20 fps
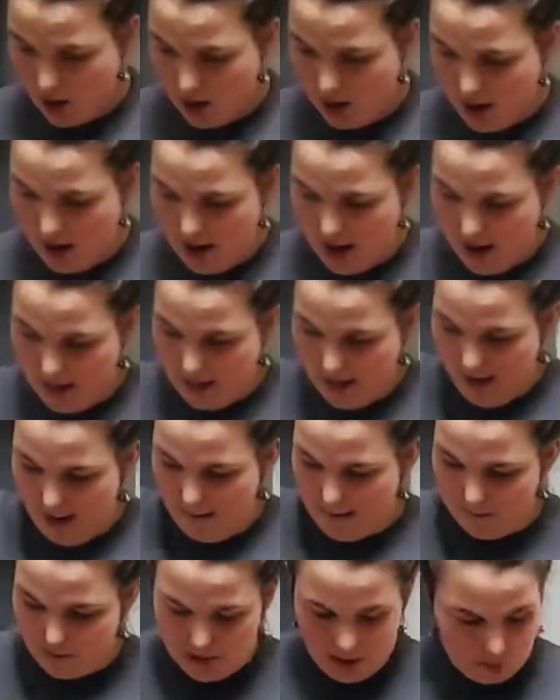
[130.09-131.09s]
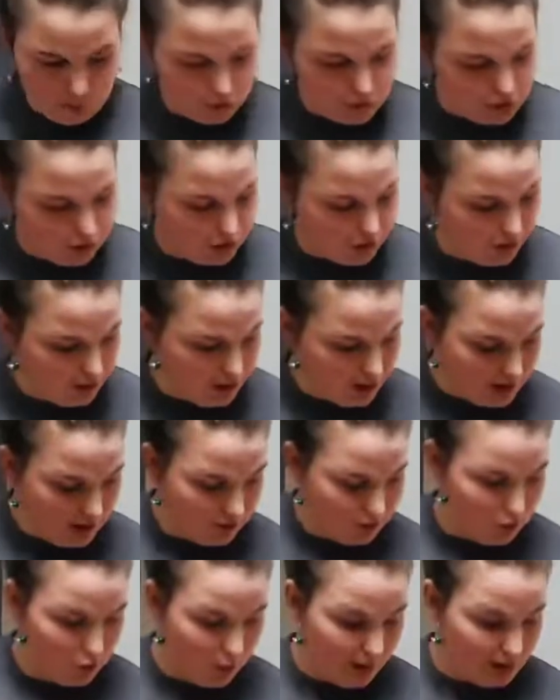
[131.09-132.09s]
and that brown sugar is
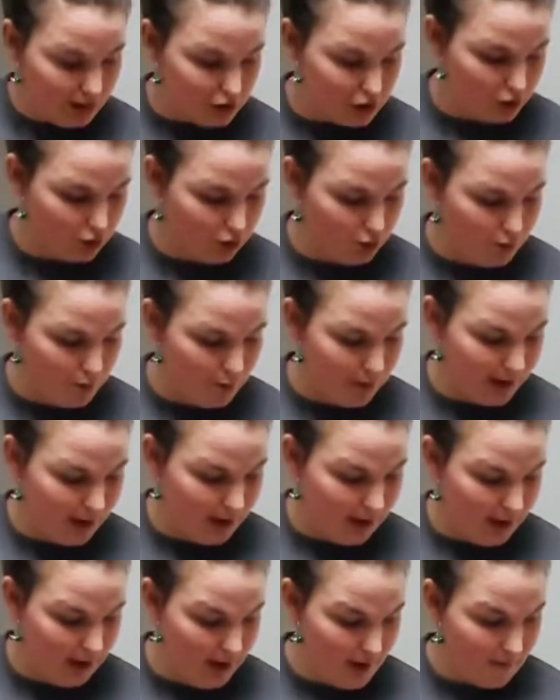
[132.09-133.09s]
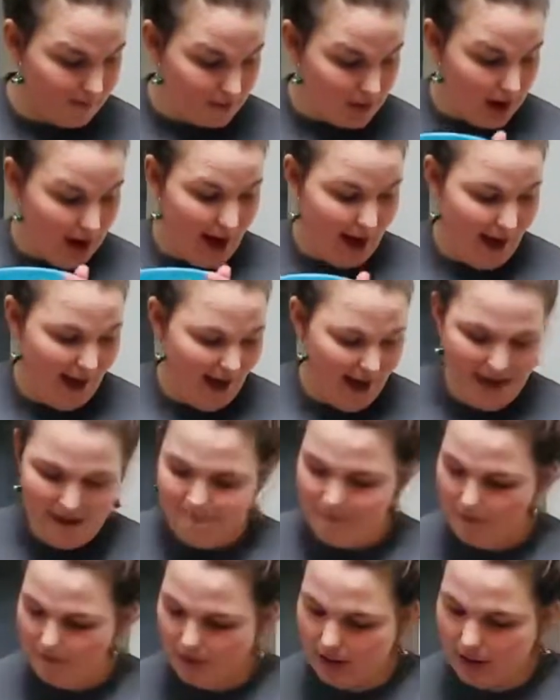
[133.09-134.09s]
going to be 1/2
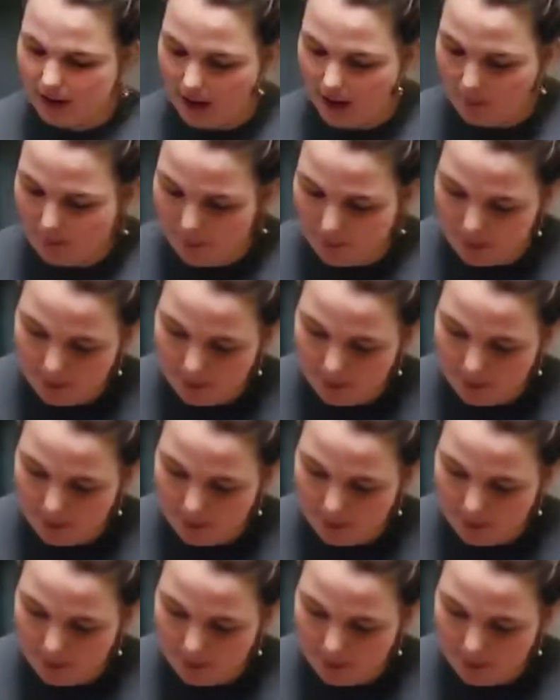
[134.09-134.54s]
of a cup.